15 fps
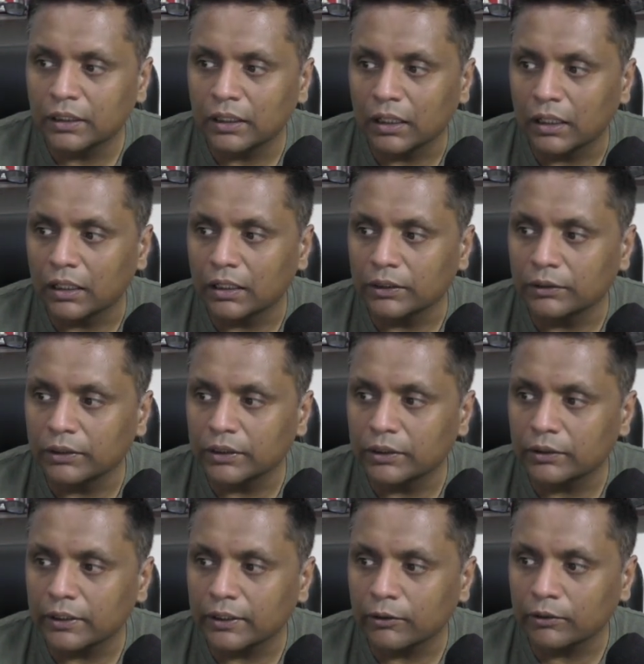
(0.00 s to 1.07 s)
uh, you need to
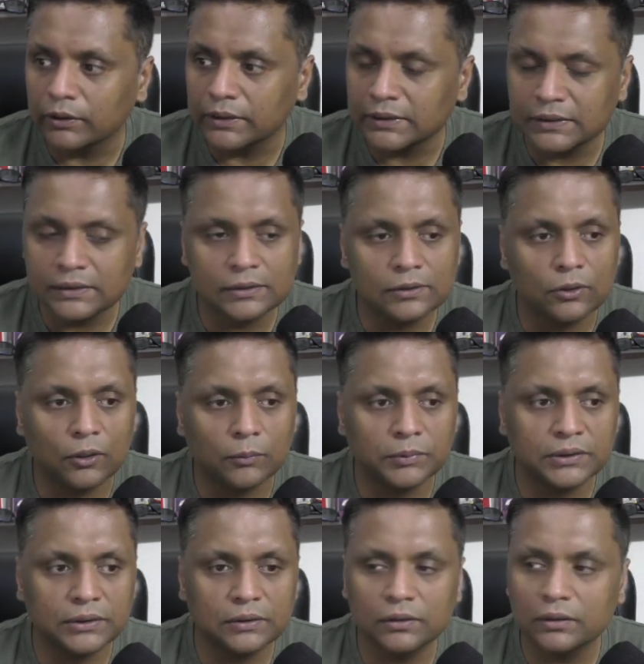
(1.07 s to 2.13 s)
click on this
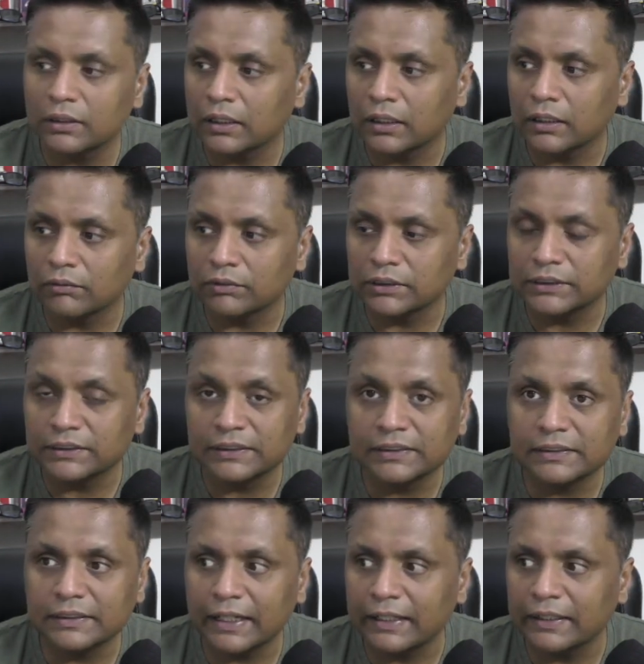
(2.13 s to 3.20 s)
option which
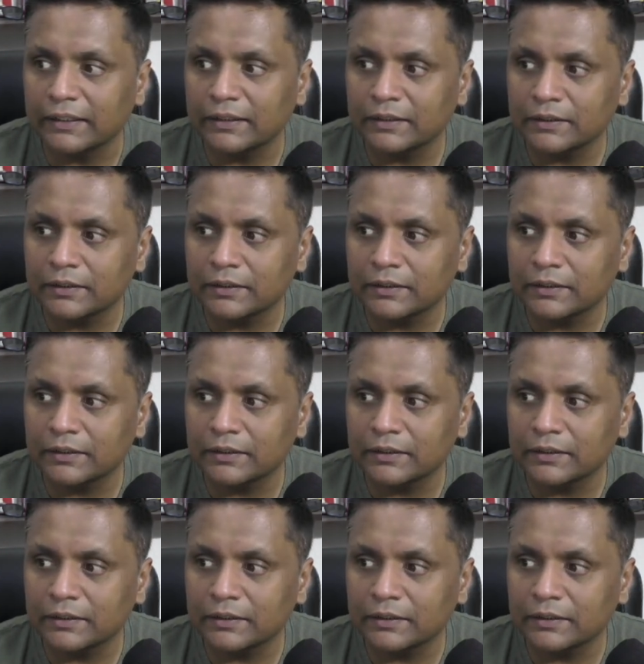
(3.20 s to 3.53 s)
says edit